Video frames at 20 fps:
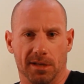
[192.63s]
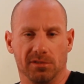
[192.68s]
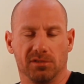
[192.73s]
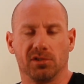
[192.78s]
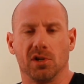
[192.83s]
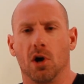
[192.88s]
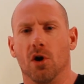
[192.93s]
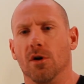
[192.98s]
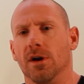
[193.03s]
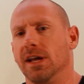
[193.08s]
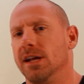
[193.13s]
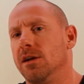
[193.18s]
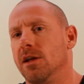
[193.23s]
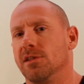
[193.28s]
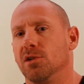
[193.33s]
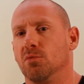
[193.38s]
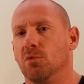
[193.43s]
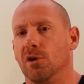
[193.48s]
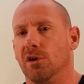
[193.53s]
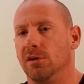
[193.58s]
So in
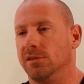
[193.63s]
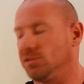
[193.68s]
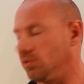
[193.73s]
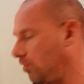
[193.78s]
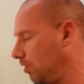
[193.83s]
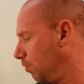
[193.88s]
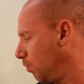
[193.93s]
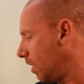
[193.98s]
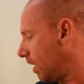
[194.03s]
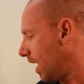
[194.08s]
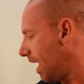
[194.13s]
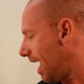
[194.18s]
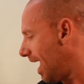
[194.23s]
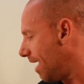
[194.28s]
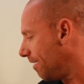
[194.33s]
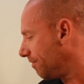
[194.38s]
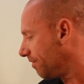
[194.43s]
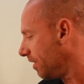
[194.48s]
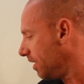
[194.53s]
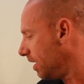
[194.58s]
other words, or what I
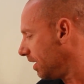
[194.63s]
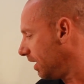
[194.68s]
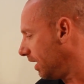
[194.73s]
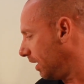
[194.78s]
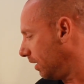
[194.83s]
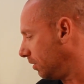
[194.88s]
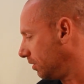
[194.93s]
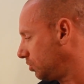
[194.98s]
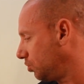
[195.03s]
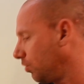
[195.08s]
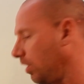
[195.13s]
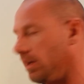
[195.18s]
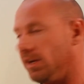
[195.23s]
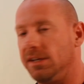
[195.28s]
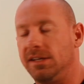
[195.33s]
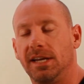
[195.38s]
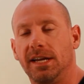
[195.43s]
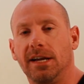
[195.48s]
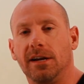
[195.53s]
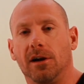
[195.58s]
have
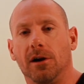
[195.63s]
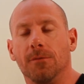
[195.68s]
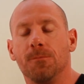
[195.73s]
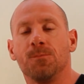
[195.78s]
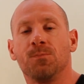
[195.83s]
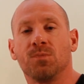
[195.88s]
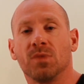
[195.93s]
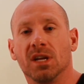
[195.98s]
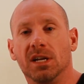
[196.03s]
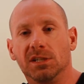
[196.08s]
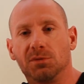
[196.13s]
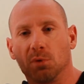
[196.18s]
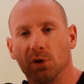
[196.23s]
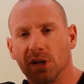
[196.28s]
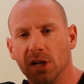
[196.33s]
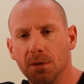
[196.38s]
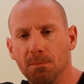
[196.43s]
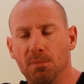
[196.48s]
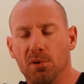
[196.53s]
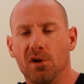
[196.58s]
illustrated here, is we're
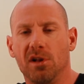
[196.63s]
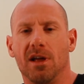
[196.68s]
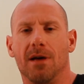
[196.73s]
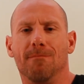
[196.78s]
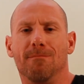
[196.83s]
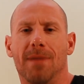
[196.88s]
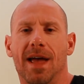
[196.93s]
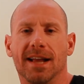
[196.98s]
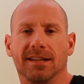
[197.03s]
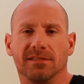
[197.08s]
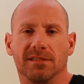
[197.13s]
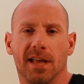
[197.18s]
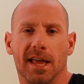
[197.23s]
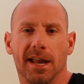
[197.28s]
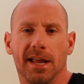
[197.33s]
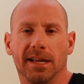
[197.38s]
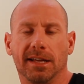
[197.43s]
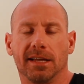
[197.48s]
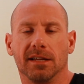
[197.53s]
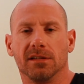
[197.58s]
going to put a
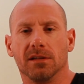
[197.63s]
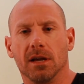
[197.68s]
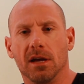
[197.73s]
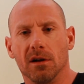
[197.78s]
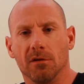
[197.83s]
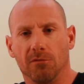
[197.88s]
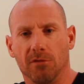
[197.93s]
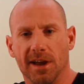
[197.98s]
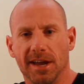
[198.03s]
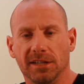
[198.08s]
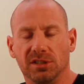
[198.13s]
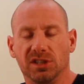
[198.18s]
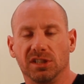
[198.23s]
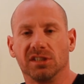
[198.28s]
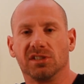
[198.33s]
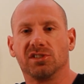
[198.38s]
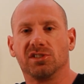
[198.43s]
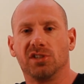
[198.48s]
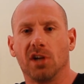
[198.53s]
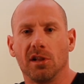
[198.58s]
magnetic ranging
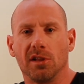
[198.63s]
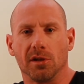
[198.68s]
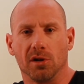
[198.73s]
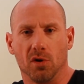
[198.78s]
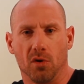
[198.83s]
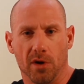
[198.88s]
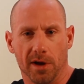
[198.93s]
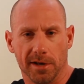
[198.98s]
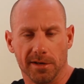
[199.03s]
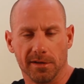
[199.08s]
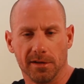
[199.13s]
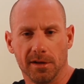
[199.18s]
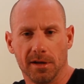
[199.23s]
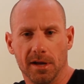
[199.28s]
solenoid